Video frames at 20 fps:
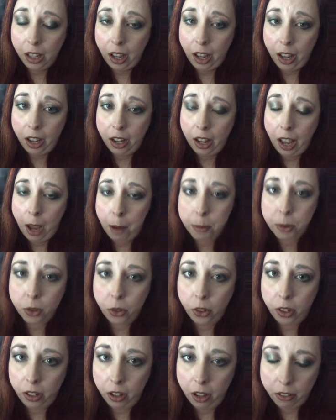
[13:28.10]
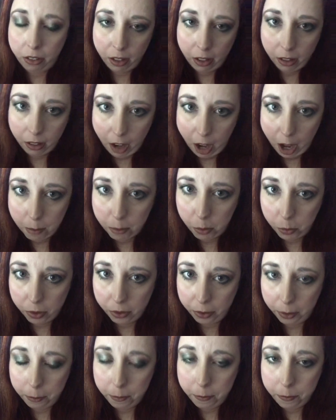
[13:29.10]
I had absolutely nothing in common
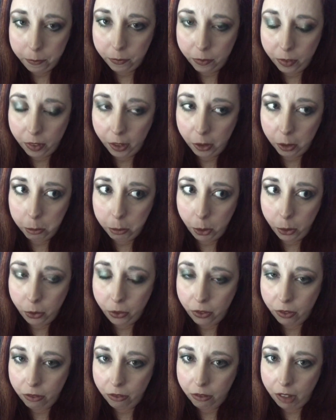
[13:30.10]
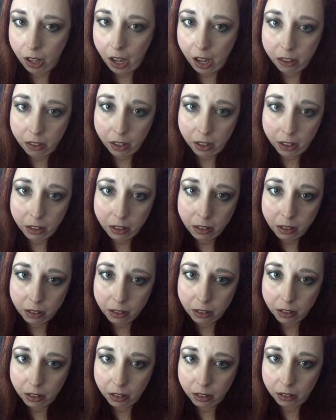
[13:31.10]
with them. They were both
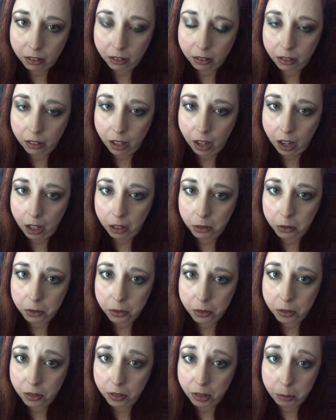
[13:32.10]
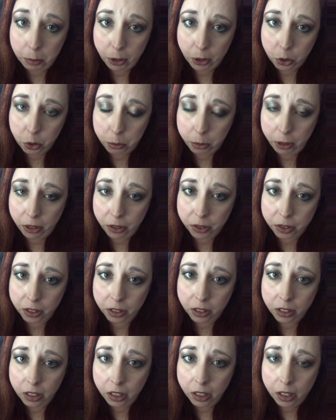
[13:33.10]
atheists, and I was a spiritual
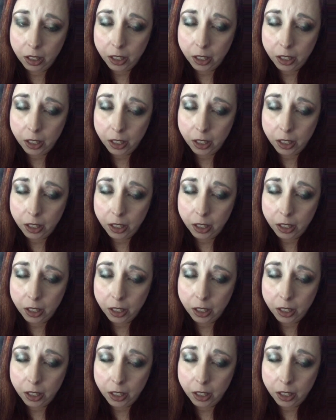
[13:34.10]
person.